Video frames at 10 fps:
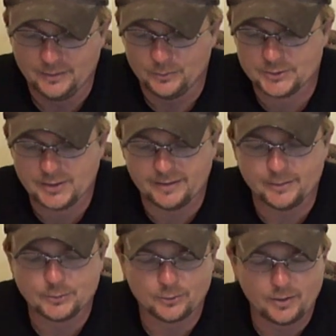was saying that
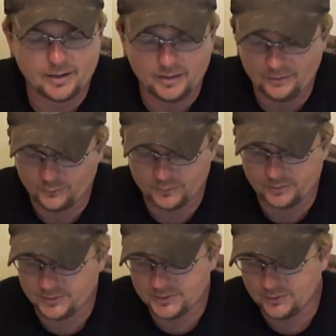was a great gun for
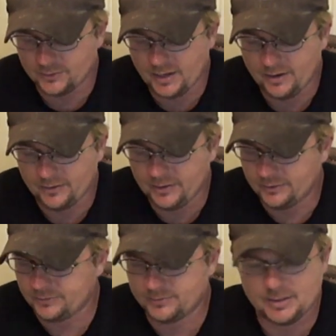concealed carry
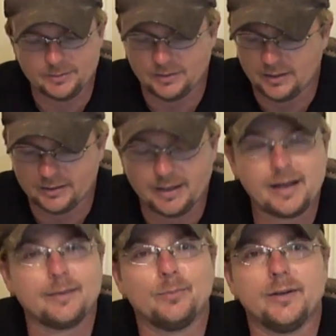or something like
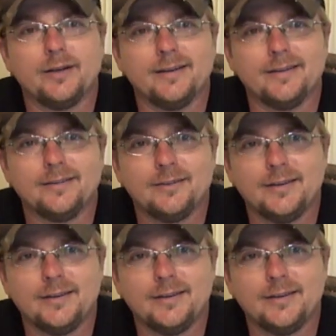that, but